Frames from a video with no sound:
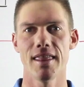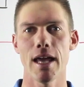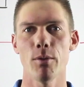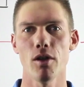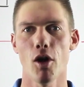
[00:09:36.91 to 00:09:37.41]

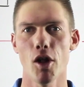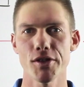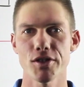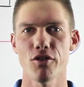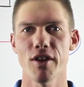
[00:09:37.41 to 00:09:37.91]
They will
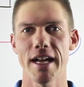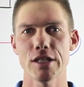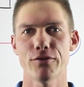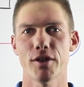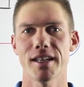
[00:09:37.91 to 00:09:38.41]
also
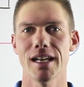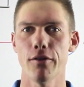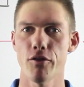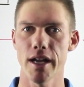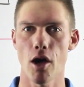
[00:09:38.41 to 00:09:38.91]
arrange for
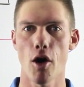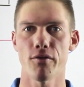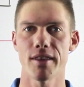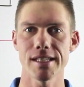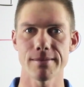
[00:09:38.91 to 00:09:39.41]
delivery
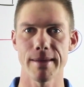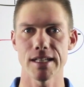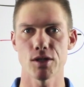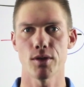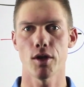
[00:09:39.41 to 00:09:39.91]
of this
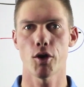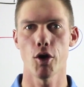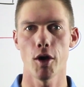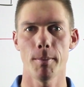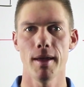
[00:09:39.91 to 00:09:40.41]
mix to the
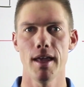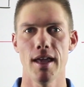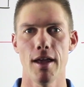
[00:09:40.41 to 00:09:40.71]
curb